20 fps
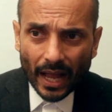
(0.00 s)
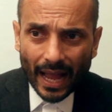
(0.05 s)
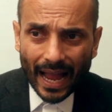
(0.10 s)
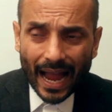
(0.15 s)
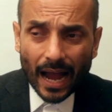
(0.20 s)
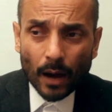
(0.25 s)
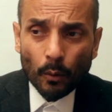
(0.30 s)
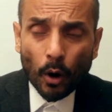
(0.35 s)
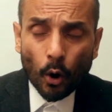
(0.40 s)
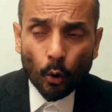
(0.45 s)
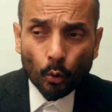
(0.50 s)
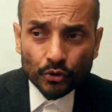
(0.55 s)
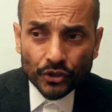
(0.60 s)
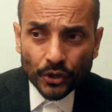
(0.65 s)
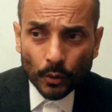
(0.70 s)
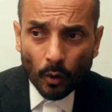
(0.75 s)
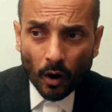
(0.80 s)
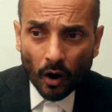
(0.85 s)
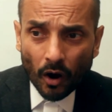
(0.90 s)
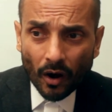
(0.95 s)
old
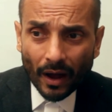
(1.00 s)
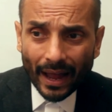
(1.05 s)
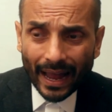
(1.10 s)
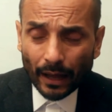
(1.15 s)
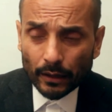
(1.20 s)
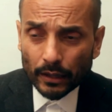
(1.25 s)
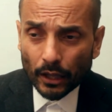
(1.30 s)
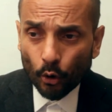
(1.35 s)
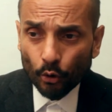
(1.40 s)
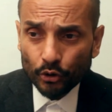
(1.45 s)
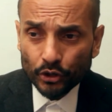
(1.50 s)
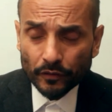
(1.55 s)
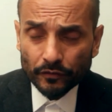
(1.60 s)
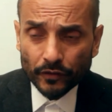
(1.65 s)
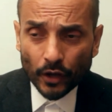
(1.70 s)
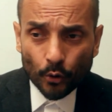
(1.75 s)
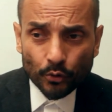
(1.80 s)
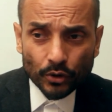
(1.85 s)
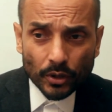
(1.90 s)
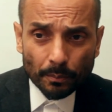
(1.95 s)
you are, how long you've
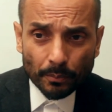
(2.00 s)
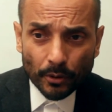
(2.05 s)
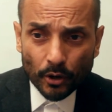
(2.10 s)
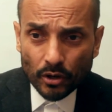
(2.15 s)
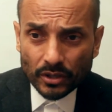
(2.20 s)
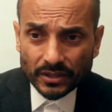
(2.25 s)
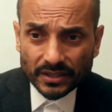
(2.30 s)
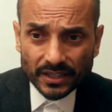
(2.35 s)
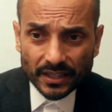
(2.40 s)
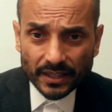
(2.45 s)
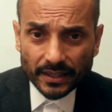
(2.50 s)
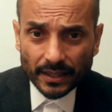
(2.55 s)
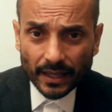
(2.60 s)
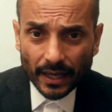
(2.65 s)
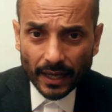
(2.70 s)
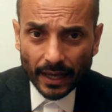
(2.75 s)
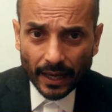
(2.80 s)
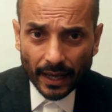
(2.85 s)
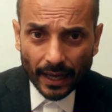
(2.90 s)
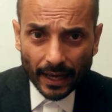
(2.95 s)
known the person.
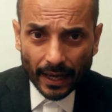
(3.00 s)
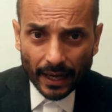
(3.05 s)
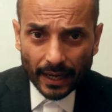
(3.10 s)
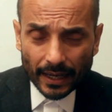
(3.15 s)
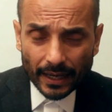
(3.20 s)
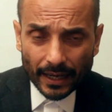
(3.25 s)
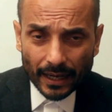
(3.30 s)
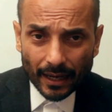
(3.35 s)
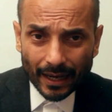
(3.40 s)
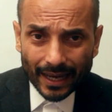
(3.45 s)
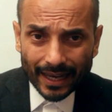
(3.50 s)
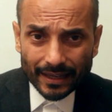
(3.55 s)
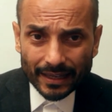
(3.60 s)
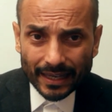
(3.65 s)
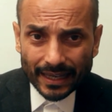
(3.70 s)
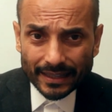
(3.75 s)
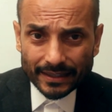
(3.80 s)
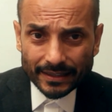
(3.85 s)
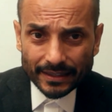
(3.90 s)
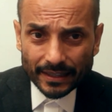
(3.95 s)

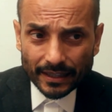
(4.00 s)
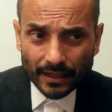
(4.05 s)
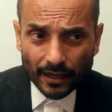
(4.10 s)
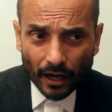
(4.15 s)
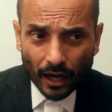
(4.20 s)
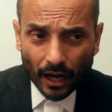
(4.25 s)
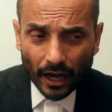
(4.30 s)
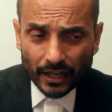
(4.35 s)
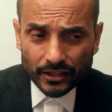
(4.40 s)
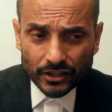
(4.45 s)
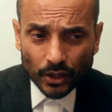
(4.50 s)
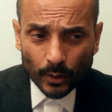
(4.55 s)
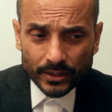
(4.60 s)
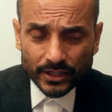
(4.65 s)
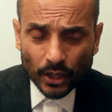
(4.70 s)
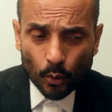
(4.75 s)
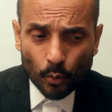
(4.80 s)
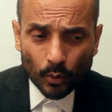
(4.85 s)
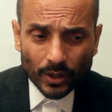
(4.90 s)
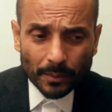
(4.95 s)
So I
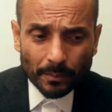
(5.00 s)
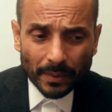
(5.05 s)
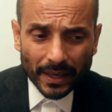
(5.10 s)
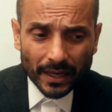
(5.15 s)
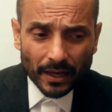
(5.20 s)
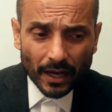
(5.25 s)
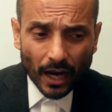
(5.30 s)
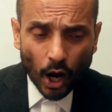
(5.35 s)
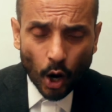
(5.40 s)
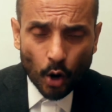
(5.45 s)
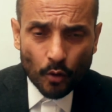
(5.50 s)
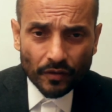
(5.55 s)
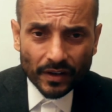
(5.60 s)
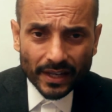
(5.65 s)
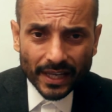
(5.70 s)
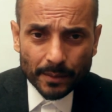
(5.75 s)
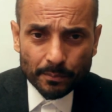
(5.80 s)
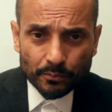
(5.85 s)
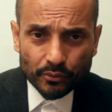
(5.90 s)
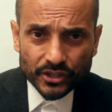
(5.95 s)
don't want to be
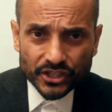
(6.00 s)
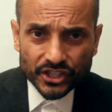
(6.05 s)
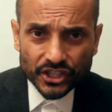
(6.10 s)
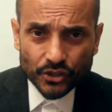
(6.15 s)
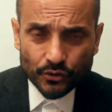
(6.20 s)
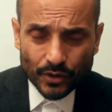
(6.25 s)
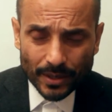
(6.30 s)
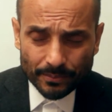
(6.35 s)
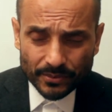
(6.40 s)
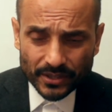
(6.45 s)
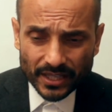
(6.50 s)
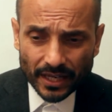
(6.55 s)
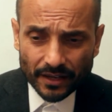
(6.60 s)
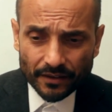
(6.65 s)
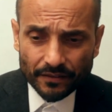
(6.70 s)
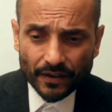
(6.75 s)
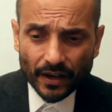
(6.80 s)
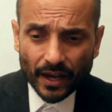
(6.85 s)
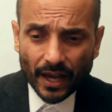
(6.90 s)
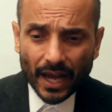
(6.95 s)
overly
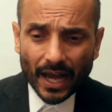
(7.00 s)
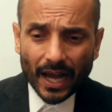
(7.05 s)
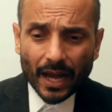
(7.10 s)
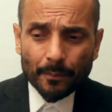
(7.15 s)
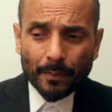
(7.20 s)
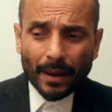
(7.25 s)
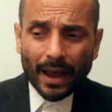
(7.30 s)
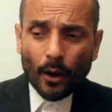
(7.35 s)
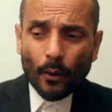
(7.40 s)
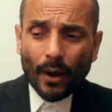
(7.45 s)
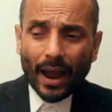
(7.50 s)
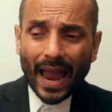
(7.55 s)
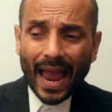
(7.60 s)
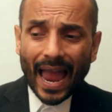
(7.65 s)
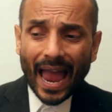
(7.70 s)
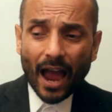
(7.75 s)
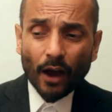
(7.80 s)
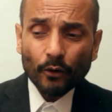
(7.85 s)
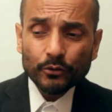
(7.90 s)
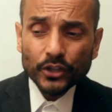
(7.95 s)
prescriptive about
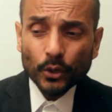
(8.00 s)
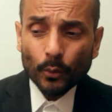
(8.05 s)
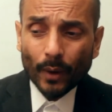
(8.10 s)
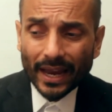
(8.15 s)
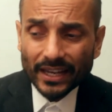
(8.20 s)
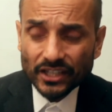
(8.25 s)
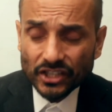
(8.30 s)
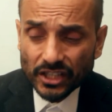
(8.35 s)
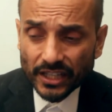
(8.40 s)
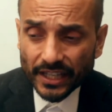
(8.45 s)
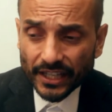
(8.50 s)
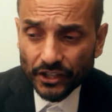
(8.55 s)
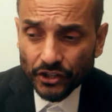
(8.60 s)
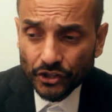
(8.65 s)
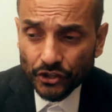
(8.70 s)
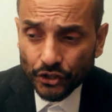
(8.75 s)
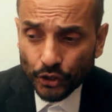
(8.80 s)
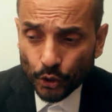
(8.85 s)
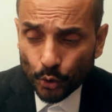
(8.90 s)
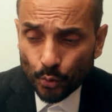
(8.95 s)
how you actually
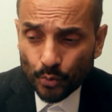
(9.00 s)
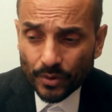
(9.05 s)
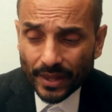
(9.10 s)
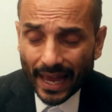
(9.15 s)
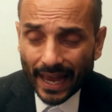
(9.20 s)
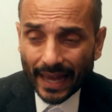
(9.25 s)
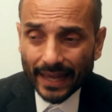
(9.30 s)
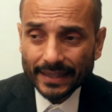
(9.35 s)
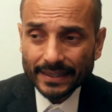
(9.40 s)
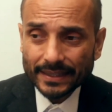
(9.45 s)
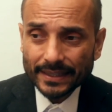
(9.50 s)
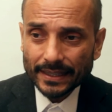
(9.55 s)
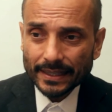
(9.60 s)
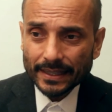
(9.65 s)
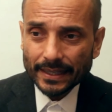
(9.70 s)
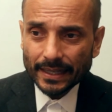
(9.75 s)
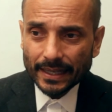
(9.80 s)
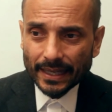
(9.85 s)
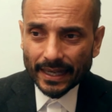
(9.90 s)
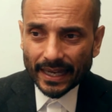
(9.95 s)
do that
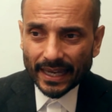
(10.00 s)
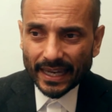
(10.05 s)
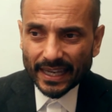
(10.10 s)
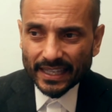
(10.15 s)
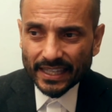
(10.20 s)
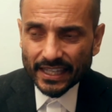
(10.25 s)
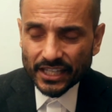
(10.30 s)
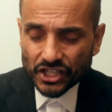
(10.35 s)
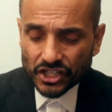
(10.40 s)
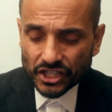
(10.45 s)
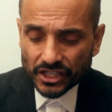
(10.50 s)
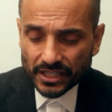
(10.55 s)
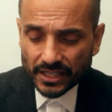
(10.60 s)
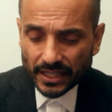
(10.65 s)
initial